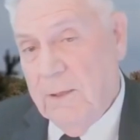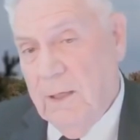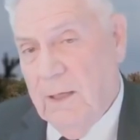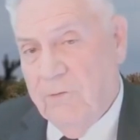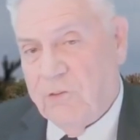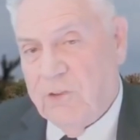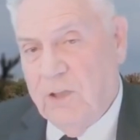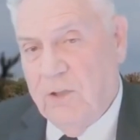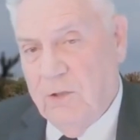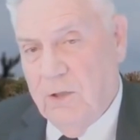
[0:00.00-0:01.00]
I've
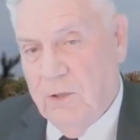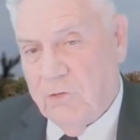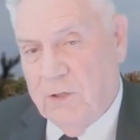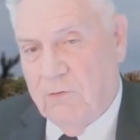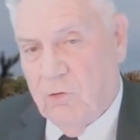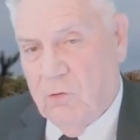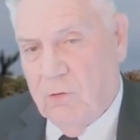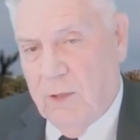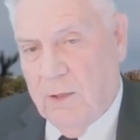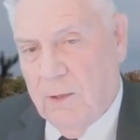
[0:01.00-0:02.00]
seen uh,
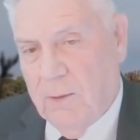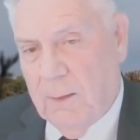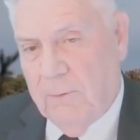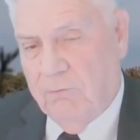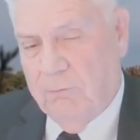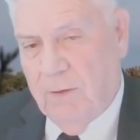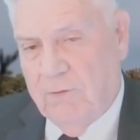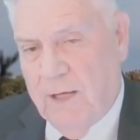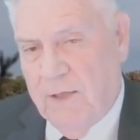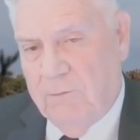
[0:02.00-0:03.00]
several. Uh, I've I've
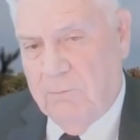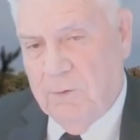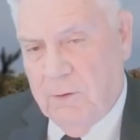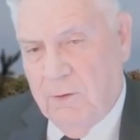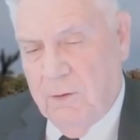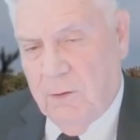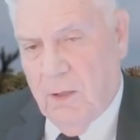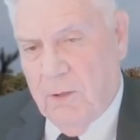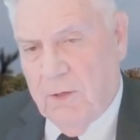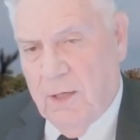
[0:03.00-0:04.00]
had
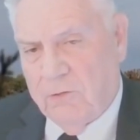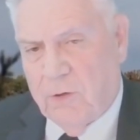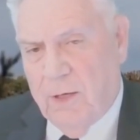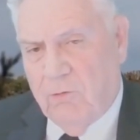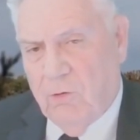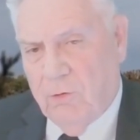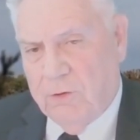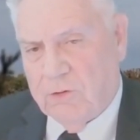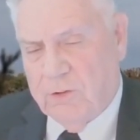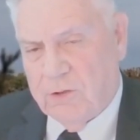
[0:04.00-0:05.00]
contact. I traveled
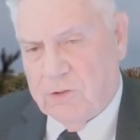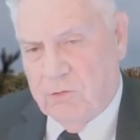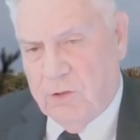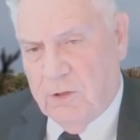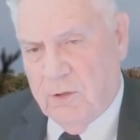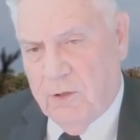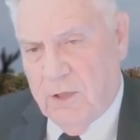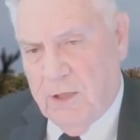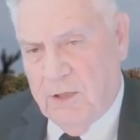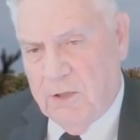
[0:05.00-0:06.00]
extensively in the
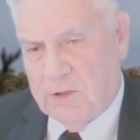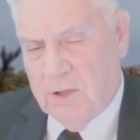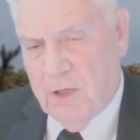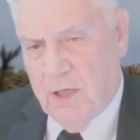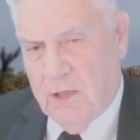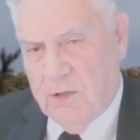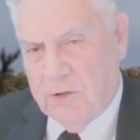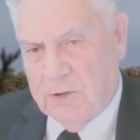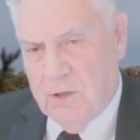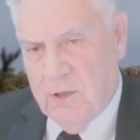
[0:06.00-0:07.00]
80s and
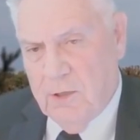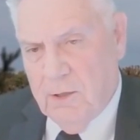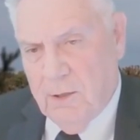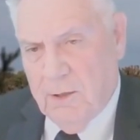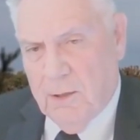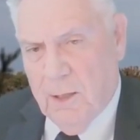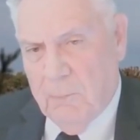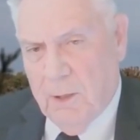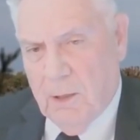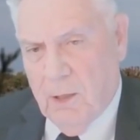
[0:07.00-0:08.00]
90s, and I
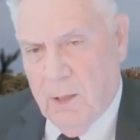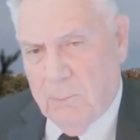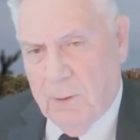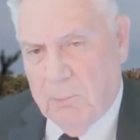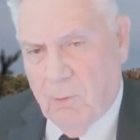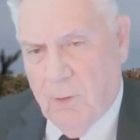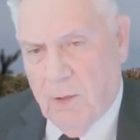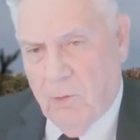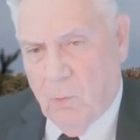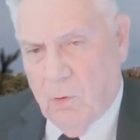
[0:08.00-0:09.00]
met a lot of people
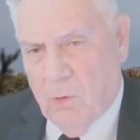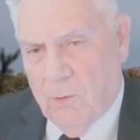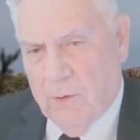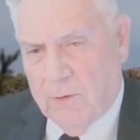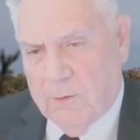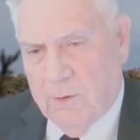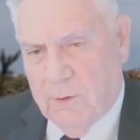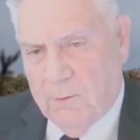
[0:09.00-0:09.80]
around the world that.